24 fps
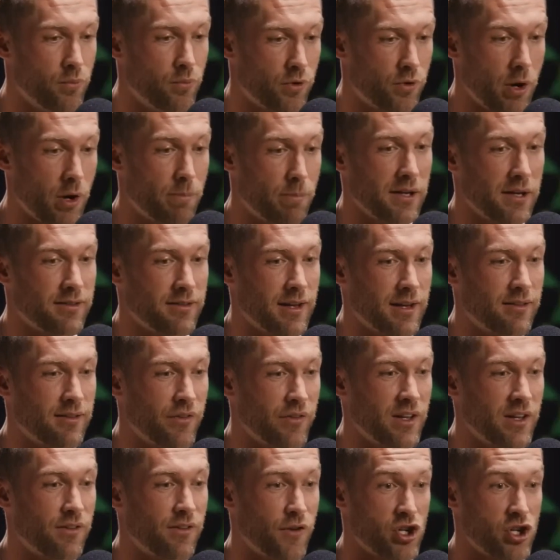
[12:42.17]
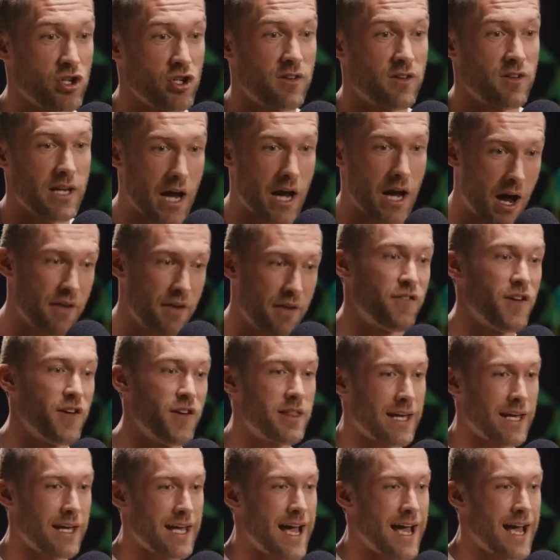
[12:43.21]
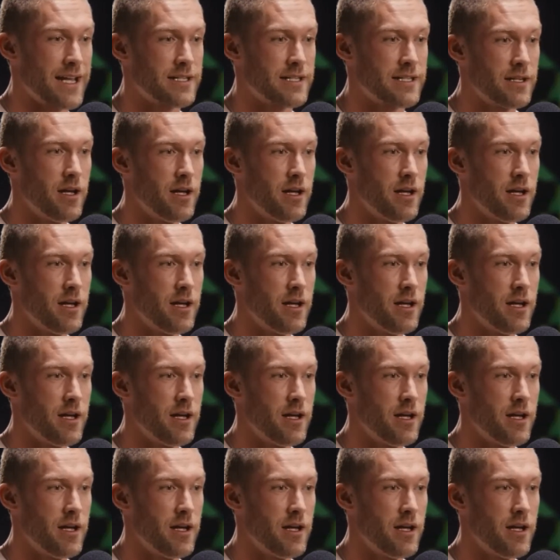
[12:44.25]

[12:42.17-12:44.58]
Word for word: crippling sense of insufficiency. I fear the cat.